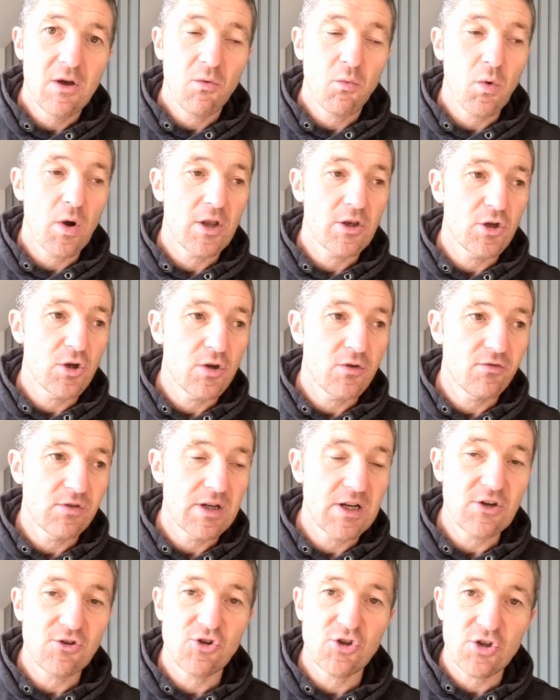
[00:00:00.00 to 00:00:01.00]
when you've
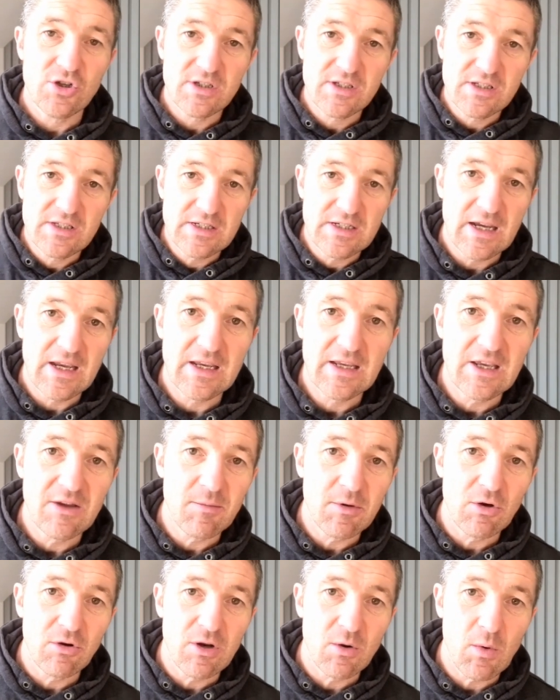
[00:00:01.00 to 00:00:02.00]
literally just take, give
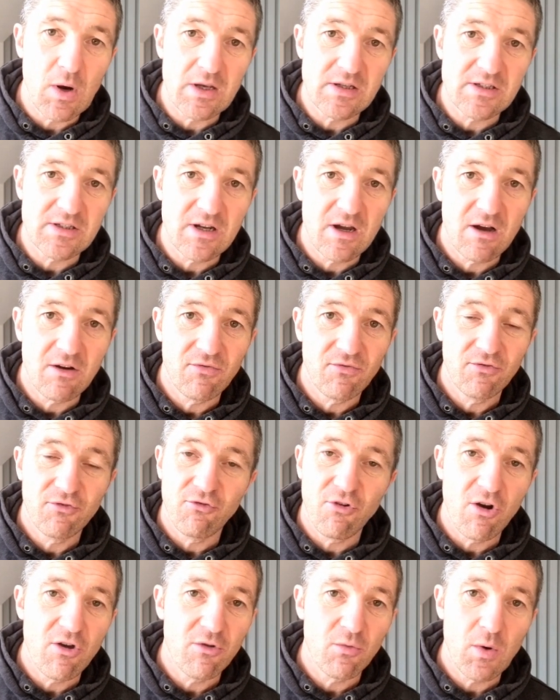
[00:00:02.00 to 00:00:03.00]
me all your wet stuff,
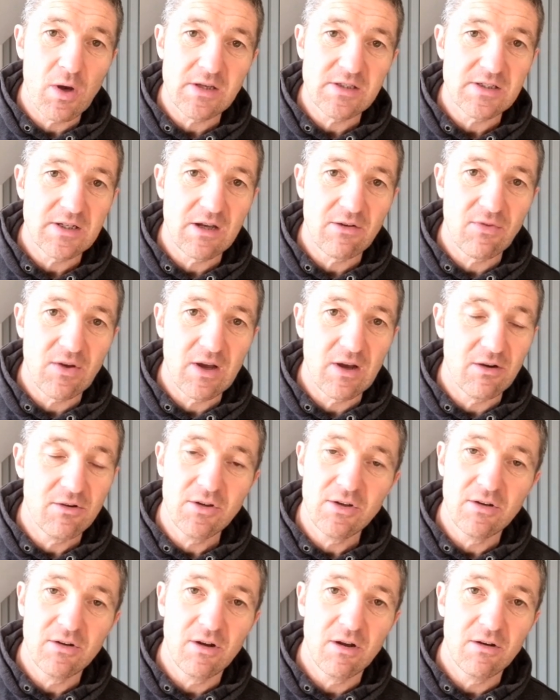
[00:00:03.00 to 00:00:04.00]
throw the wet stuff
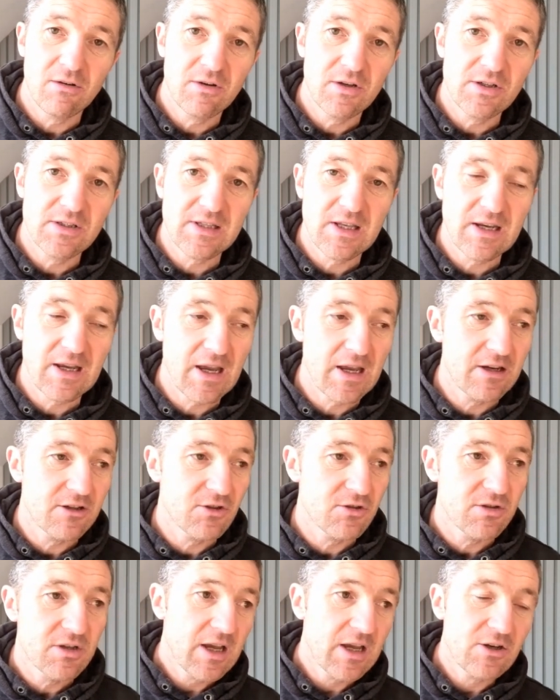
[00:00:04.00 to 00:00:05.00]
out, you know, because they're
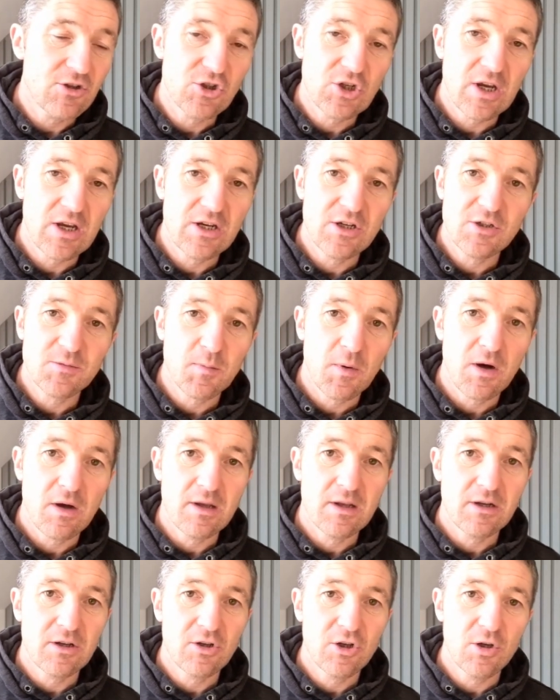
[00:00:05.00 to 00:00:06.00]
getting getting changed
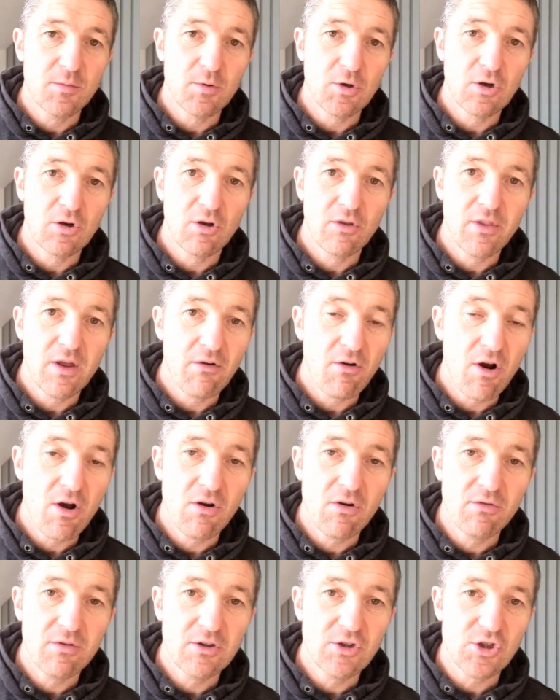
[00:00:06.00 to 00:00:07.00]
in a cubicle on their
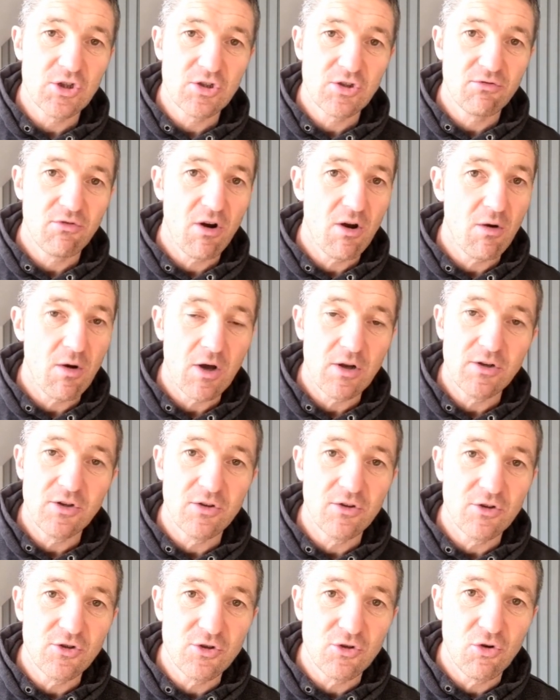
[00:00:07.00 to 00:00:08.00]
own, just throw it under
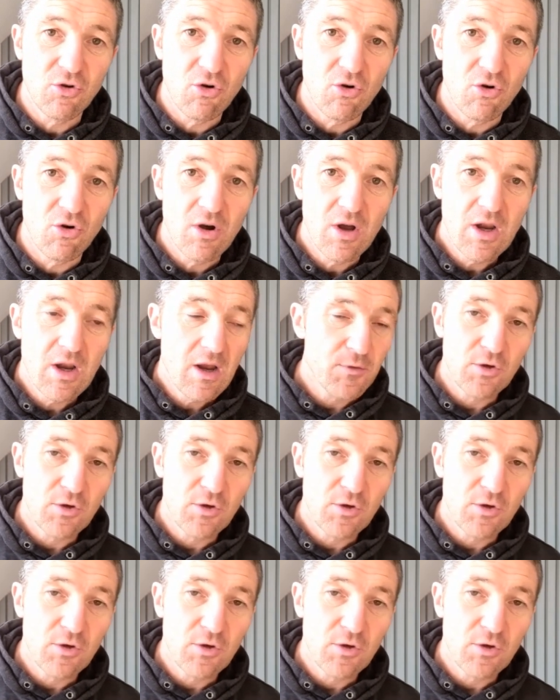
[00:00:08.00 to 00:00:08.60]
the door.